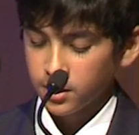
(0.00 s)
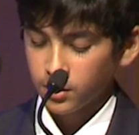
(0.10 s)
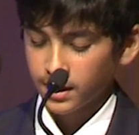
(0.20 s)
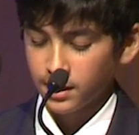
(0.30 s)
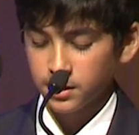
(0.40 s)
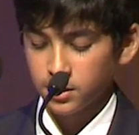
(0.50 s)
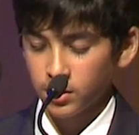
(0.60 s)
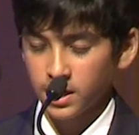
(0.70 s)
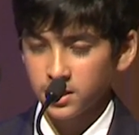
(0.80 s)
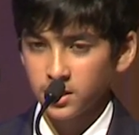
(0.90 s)
You listen to
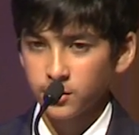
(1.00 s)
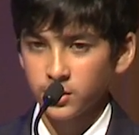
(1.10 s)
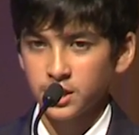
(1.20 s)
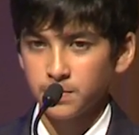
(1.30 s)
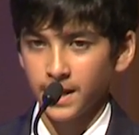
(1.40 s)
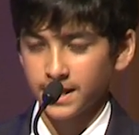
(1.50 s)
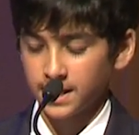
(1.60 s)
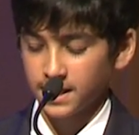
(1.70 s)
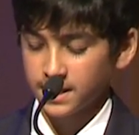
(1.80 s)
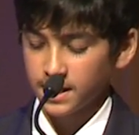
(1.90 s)
us,
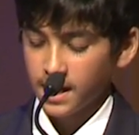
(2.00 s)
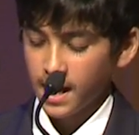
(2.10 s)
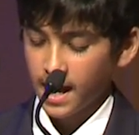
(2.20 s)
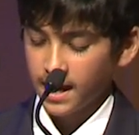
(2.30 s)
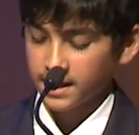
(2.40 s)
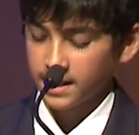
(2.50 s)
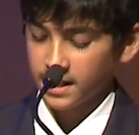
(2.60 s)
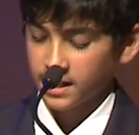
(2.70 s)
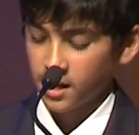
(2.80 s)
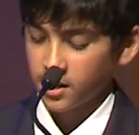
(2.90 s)
respect us, and
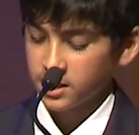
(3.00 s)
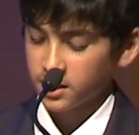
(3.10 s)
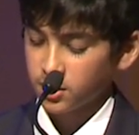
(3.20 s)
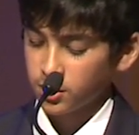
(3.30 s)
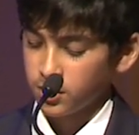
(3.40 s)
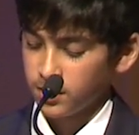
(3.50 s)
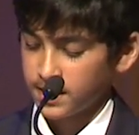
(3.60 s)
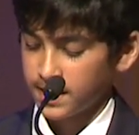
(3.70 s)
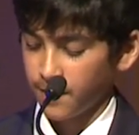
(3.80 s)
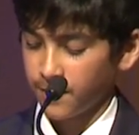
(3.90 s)
encourage us to do the
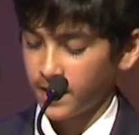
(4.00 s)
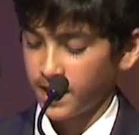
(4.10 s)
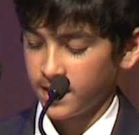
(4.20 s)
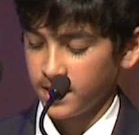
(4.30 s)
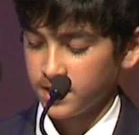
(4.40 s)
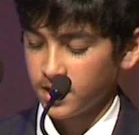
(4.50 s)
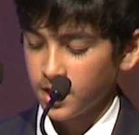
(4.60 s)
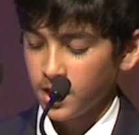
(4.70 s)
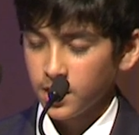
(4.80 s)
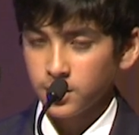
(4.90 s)
same for others.
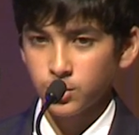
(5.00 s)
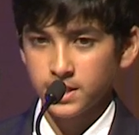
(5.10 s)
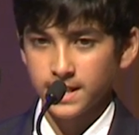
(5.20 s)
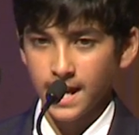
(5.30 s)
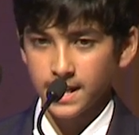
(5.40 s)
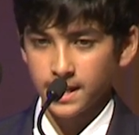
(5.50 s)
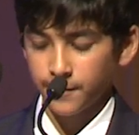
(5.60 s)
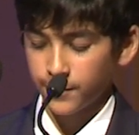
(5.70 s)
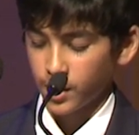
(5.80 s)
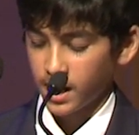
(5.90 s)
You stand
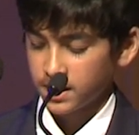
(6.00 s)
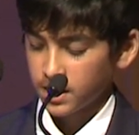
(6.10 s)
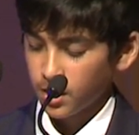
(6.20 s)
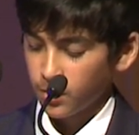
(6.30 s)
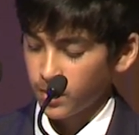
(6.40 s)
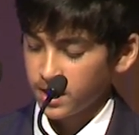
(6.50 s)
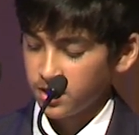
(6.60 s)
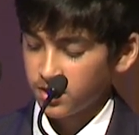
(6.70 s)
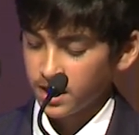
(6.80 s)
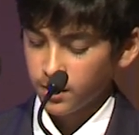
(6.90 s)
up for us when
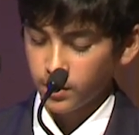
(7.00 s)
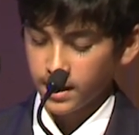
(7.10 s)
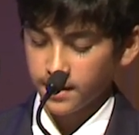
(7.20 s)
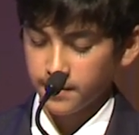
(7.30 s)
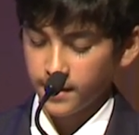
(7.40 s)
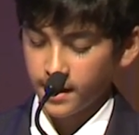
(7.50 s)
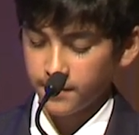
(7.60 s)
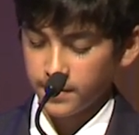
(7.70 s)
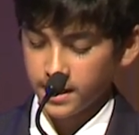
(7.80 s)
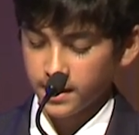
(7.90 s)
you think we
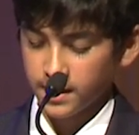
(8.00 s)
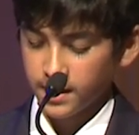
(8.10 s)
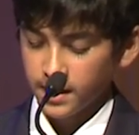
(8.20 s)
have been